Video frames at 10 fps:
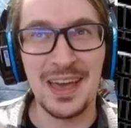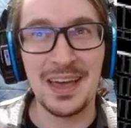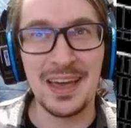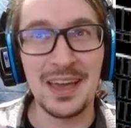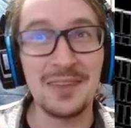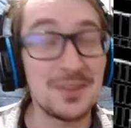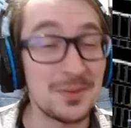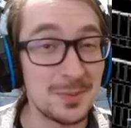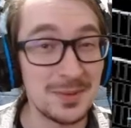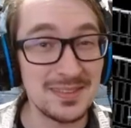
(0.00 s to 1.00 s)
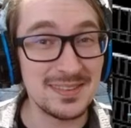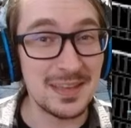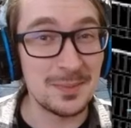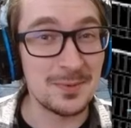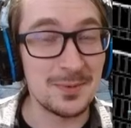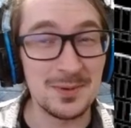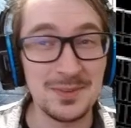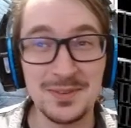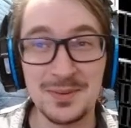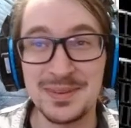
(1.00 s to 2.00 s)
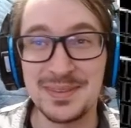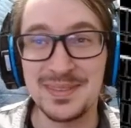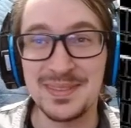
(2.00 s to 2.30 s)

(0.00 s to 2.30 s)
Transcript: I've never played this game before, so